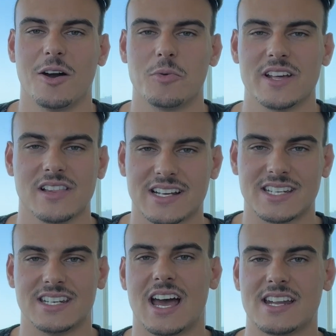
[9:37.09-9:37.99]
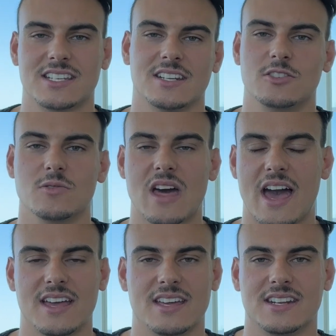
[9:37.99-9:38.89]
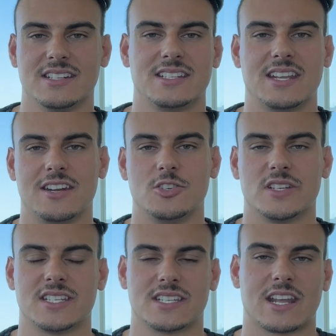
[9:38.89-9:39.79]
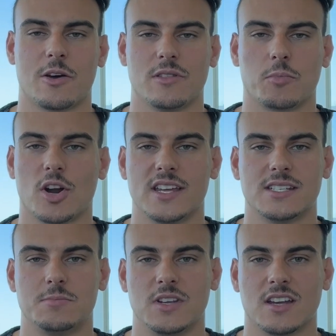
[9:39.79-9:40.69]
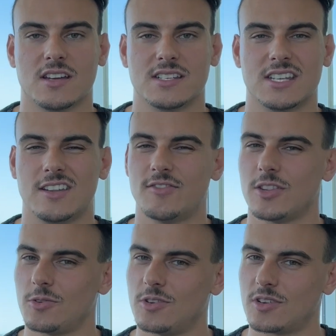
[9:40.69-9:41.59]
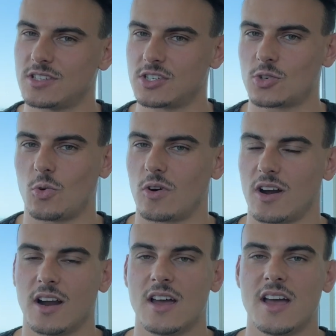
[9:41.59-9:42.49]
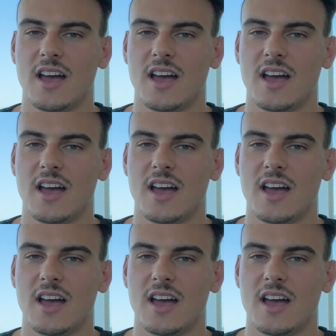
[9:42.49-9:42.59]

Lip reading: we elected not to do that and instead just discount the price, because even though you can score